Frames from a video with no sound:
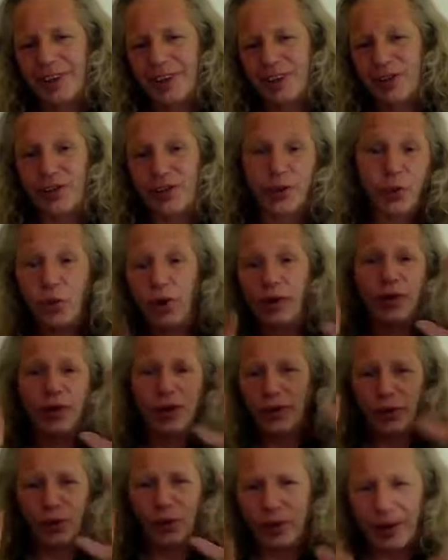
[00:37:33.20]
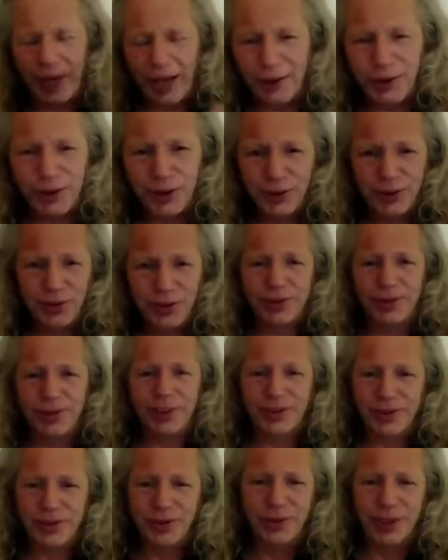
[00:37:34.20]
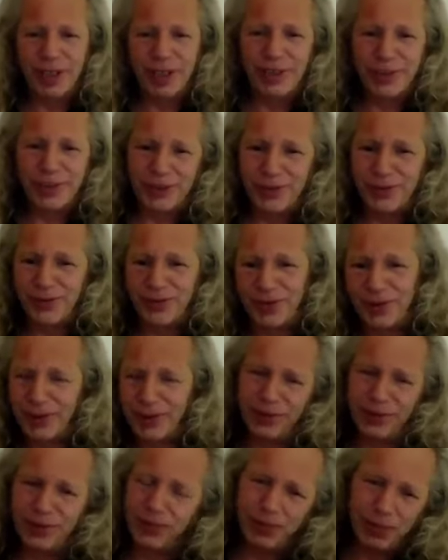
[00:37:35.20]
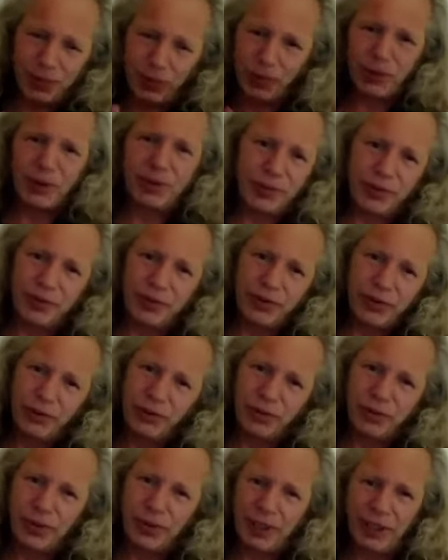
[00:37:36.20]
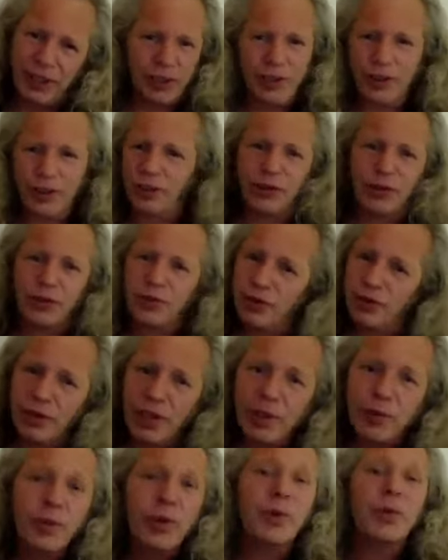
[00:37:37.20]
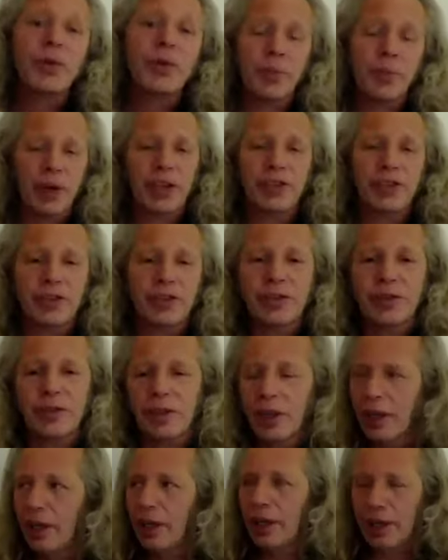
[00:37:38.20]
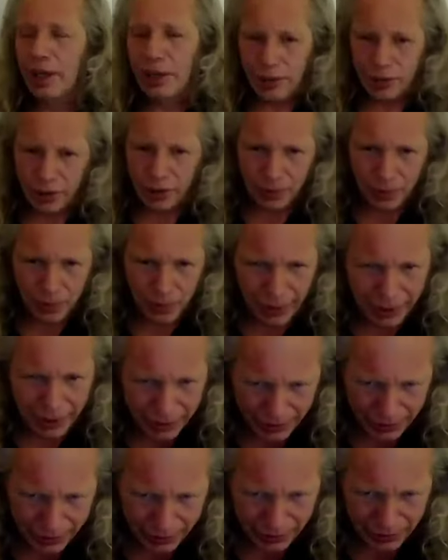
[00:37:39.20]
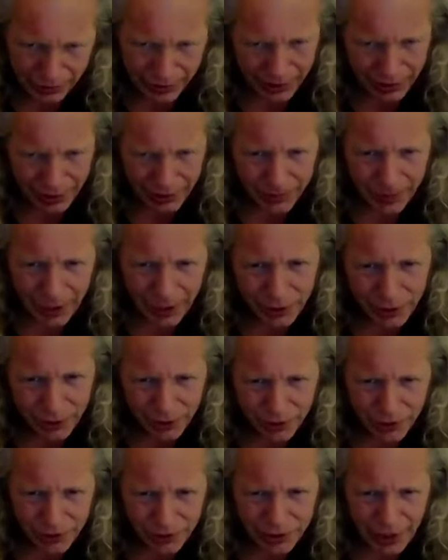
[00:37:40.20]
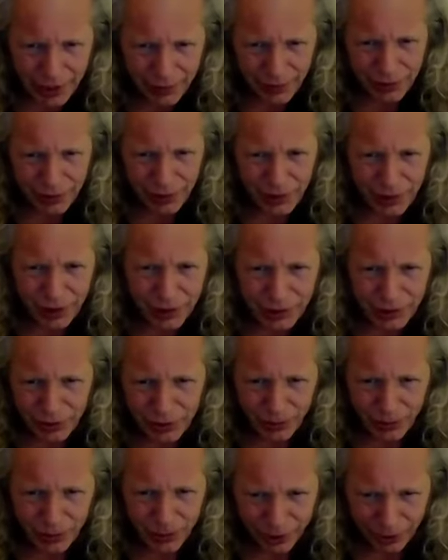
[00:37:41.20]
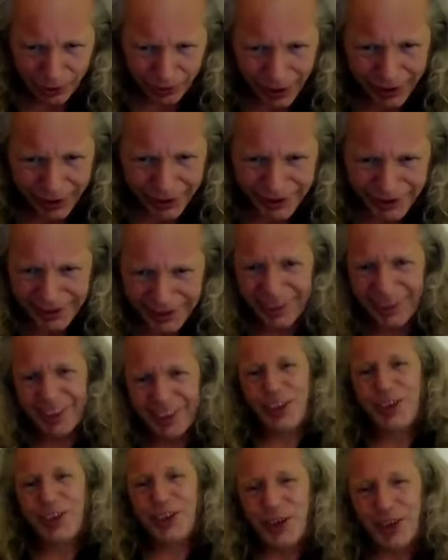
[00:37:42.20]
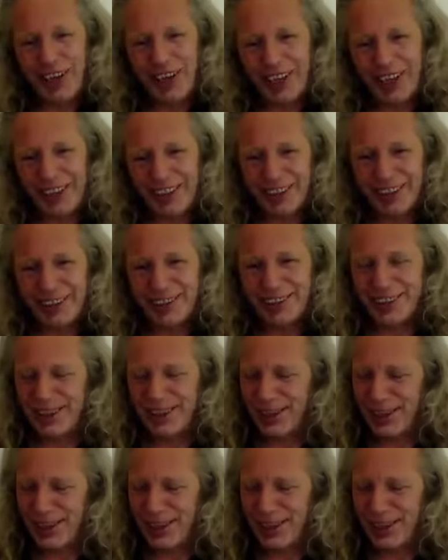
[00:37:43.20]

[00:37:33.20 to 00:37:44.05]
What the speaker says: She'd all heard all about you, and it's great. She said, you know, it's wonderful for you to be here. You're going to do some great work with the patients. She said, we're actually just thinking about you, just having you here just to work on us. And